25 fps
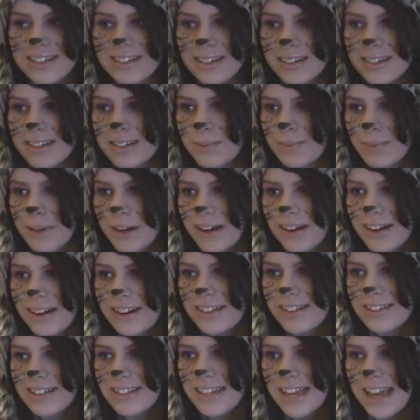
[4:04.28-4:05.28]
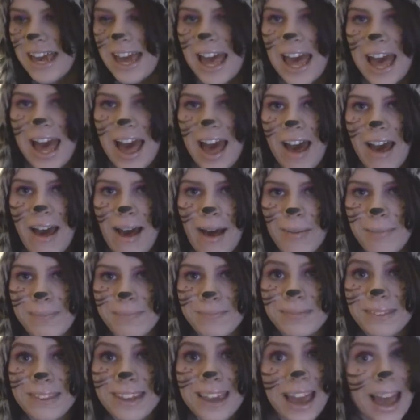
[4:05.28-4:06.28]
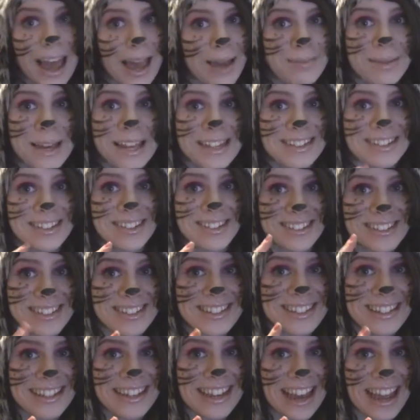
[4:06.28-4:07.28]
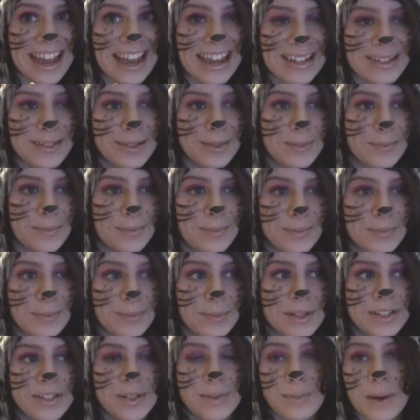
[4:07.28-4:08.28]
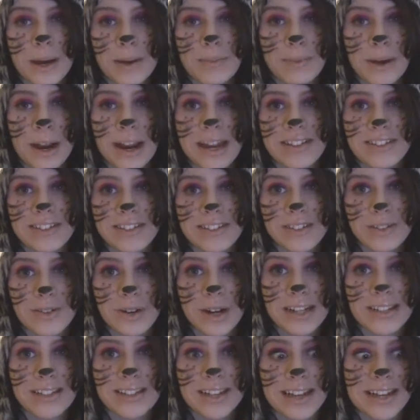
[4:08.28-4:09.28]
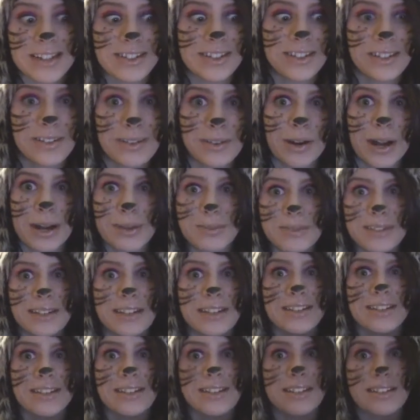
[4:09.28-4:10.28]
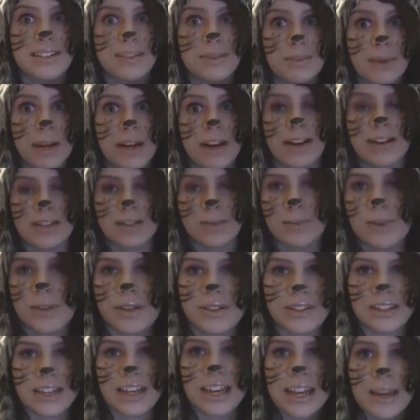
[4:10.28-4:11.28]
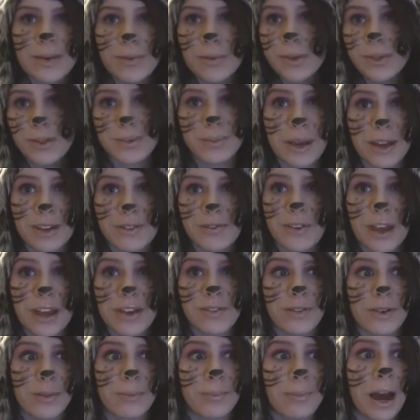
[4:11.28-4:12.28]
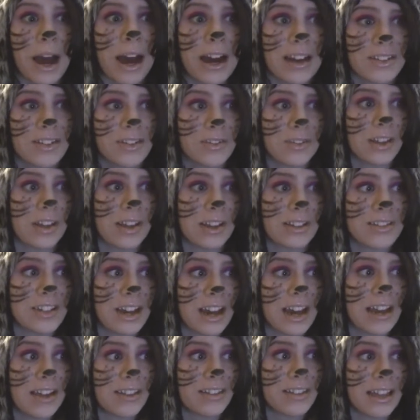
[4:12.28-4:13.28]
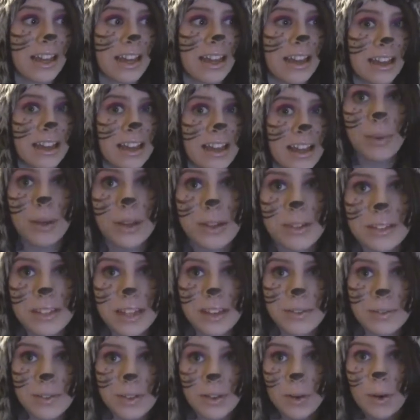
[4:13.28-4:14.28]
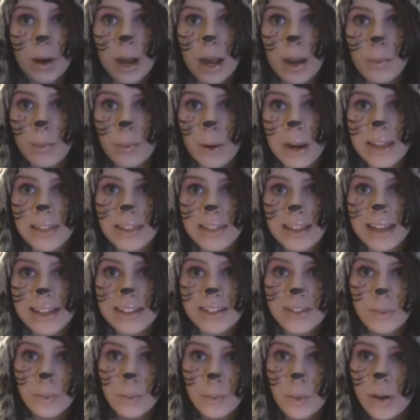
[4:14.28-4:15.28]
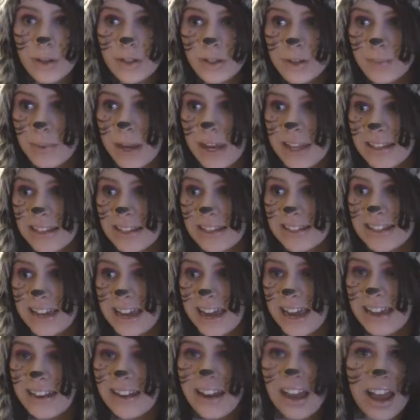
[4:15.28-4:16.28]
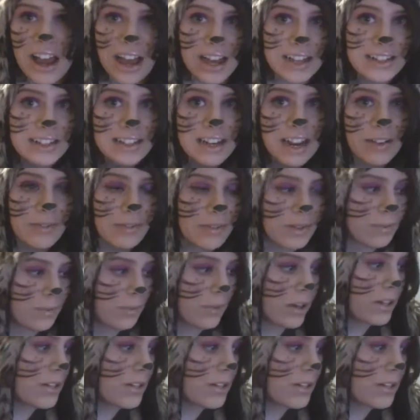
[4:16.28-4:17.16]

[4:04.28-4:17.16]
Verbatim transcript: experience, I meant on StickAid, which my brain just translated to Crabstickz experience because he was my favourite part of the entire thing. Because even though I went there to watch mainly Dan, I did have him